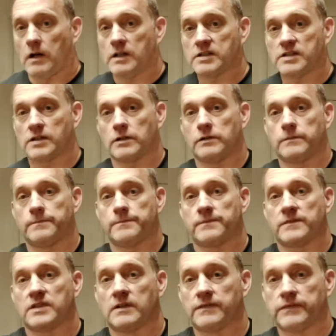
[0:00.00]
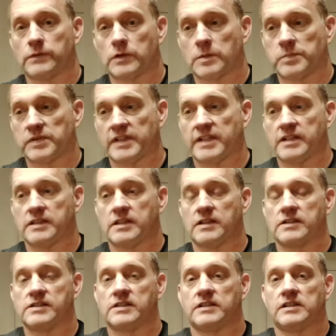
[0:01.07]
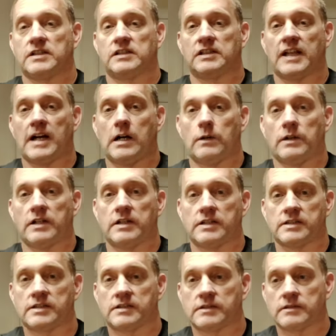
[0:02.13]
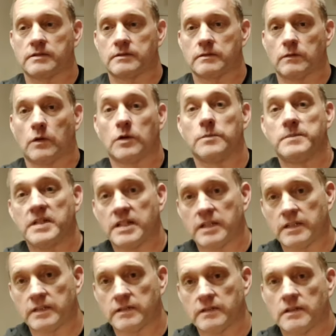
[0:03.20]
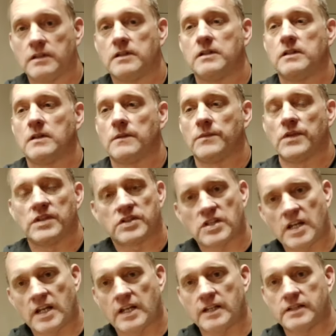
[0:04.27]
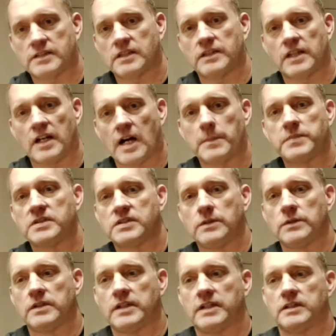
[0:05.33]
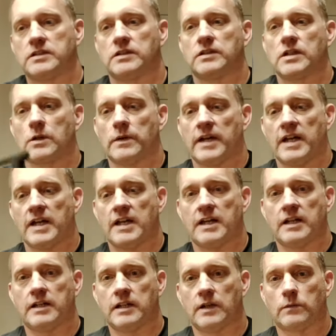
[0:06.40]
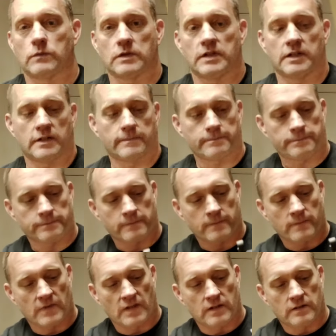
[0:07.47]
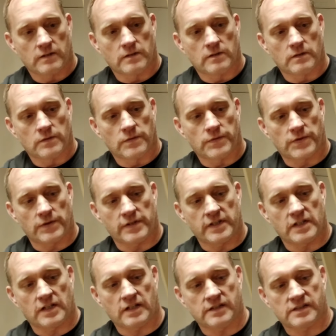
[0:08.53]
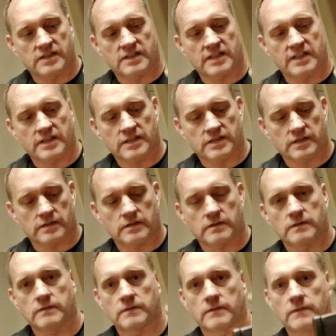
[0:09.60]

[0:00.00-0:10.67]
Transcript: Also, the floor plate that it's going to allow us, or me, the chance and the opportunity to go ahead and run 30 odd 6